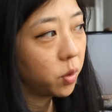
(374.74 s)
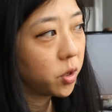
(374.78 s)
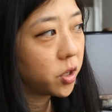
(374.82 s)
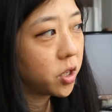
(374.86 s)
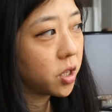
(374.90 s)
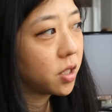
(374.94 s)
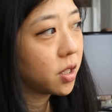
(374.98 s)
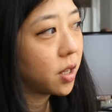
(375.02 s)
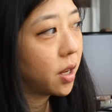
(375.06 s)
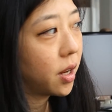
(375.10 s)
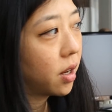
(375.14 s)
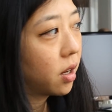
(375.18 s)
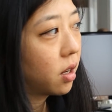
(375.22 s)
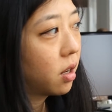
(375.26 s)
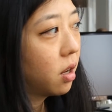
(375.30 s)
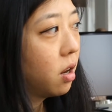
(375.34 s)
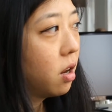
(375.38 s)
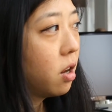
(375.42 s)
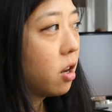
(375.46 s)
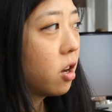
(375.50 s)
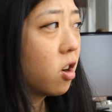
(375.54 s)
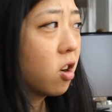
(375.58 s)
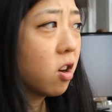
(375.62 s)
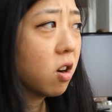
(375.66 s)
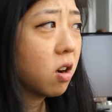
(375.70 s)
Which is like,
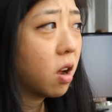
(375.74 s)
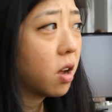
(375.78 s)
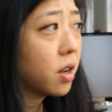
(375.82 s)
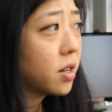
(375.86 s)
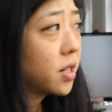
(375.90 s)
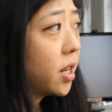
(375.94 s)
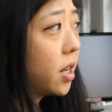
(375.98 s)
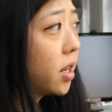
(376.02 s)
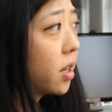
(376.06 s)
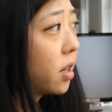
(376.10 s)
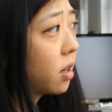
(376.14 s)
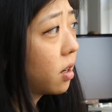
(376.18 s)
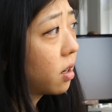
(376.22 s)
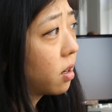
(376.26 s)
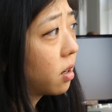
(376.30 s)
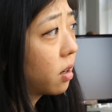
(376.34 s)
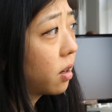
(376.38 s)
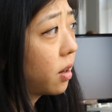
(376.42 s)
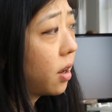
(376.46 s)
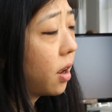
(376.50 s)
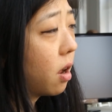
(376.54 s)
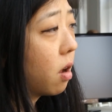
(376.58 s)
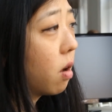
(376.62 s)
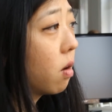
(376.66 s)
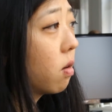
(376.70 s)
you're not taking into
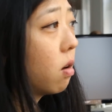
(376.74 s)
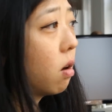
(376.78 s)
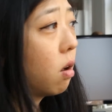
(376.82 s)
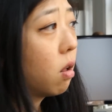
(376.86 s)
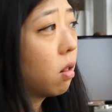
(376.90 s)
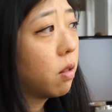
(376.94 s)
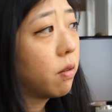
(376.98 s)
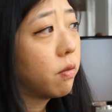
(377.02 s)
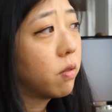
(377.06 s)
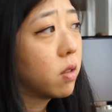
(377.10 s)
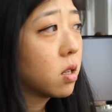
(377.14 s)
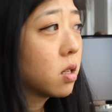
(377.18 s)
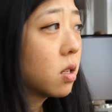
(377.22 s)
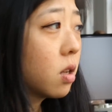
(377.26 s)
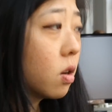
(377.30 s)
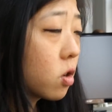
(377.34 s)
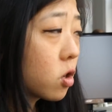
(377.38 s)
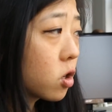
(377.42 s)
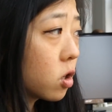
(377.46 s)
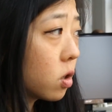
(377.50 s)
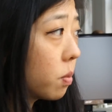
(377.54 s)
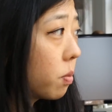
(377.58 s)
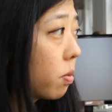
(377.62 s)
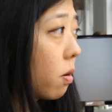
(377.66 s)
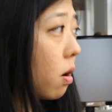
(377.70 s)
account all of the
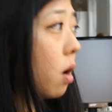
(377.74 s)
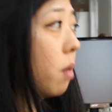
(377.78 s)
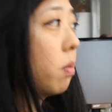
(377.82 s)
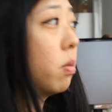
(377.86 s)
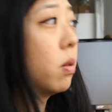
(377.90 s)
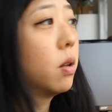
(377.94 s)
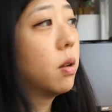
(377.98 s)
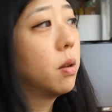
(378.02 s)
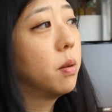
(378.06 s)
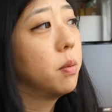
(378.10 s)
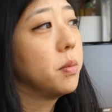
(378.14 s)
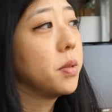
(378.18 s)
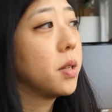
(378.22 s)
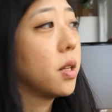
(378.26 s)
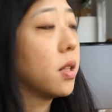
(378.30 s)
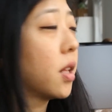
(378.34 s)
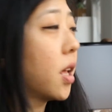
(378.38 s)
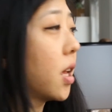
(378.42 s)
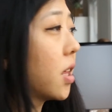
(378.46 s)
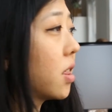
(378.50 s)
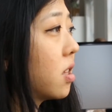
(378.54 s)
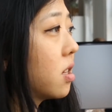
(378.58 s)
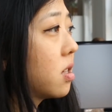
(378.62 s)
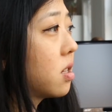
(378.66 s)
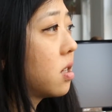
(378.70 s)
social problems, and
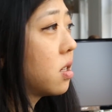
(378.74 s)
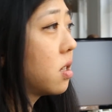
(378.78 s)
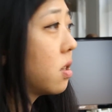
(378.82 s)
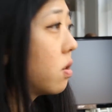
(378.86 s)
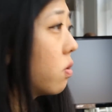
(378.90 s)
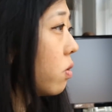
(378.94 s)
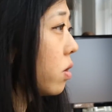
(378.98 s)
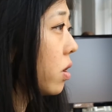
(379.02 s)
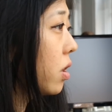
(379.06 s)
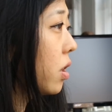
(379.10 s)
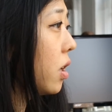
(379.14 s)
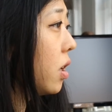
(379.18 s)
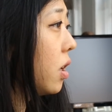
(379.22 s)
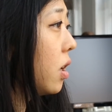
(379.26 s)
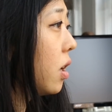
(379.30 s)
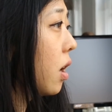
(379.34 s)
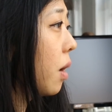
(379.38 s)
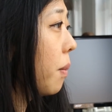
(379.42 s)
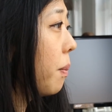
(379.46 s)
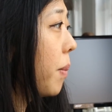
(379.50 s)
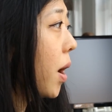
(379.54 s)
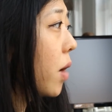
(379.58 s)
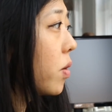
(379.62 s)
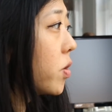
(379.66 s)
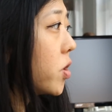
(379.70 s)
like, this isn't really
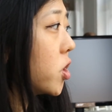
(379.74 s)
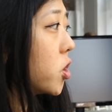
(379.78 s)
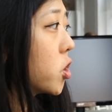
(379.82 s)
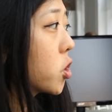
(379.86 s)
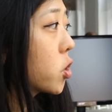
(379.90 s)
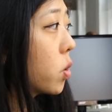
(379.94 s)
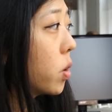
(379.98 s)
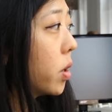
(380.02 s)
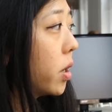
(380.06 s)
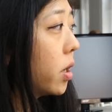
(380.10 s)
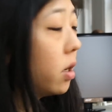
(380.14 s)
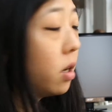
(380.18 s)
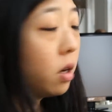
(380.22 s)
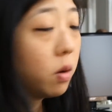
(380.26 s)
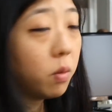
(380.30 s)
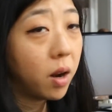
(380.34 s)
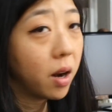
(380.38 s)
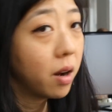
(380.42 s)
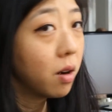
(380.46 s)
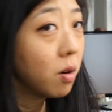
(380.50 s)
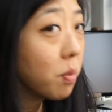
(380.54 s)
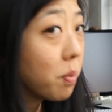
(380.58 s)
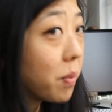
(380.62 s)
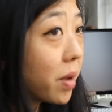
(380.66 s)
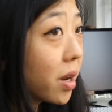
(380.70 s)
about Detroit. You know what,
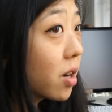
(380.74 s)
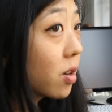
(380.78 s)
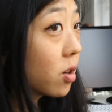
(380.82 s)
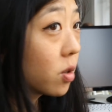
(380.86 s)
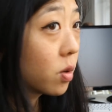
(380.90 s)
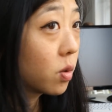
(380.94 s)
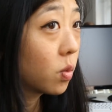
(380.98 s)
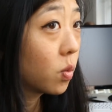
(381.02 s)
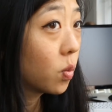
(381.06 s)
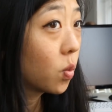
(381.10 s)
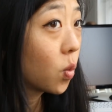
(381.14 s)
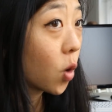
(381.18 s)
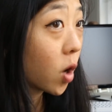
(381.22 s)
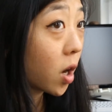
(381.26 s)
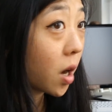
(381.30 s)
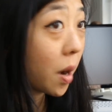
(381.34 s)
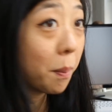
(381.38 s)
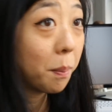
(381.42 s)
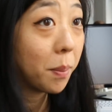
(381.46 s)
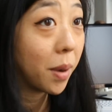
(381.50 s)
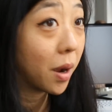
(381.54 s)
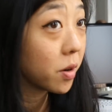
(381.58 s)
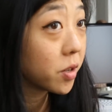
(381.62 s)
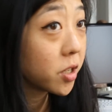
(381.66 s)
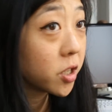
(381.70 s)
I don't make work
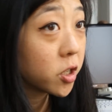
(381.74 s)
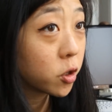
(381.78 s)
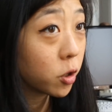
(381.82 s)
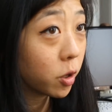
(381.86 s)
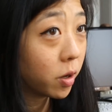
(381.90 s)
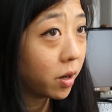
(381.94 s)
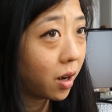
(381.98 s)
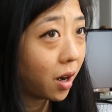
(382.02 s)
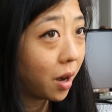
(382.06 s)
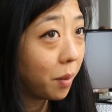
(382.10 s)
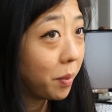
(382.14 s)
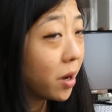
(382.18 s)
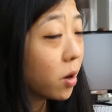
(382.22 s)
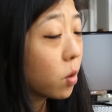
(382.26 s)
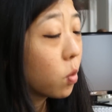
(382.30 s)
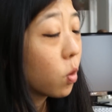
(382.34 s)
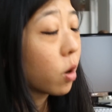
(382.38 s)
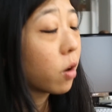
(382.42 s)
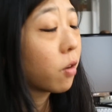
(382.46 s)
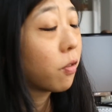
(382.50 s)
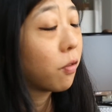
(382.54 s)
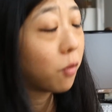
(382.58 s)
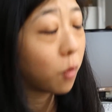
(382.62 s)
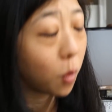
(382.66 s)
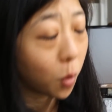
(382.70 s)
about Detroit, I make
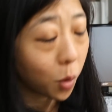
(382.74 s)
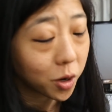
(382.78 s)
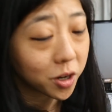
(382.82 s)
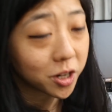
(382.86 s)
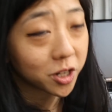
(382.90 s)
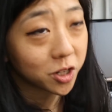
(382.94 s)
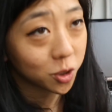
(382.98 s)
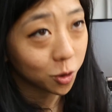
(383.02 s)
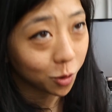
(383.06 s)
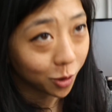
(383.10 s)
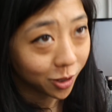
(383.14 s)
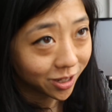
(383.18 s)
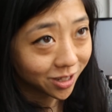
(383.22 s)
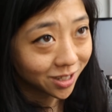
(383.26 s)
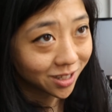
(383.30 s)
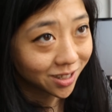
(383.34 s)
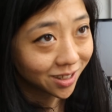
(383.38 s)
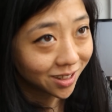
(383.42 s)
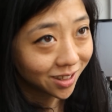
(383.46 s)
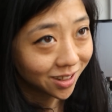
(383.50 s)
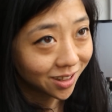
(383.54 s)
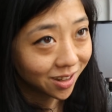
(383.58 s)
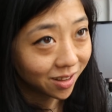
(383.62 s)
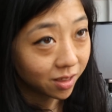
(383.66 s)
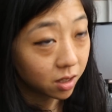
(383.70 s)
work for Detroit.
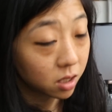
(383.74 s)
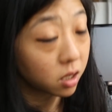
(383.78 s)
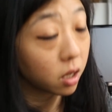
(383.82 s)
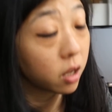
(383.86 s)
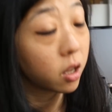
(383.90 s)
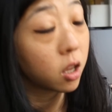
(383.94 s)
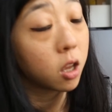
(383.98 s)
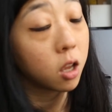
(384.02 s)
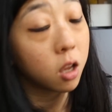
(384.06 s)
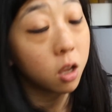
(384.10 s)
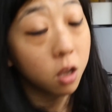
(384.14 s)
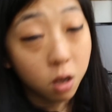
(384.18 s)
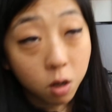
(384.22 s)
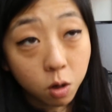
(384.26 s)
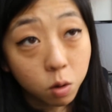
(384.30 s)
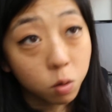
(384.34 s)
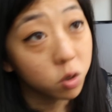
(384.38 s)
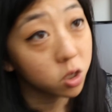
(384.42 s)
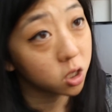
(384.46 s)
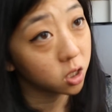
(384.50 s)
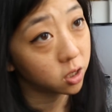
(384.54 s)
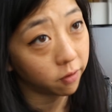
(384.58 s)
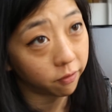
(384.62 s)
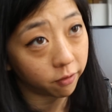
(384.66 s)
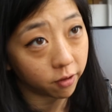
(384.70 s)
There's a
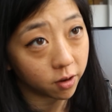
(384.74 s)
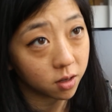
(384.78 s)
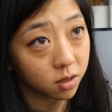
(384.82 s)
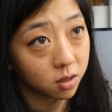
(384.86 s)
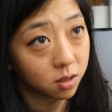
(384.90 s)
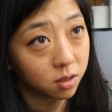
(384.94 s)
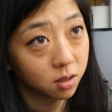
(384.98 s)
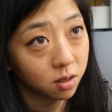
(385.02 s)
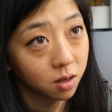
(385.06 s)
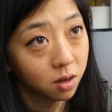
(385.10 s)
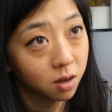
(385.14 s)
huge difference.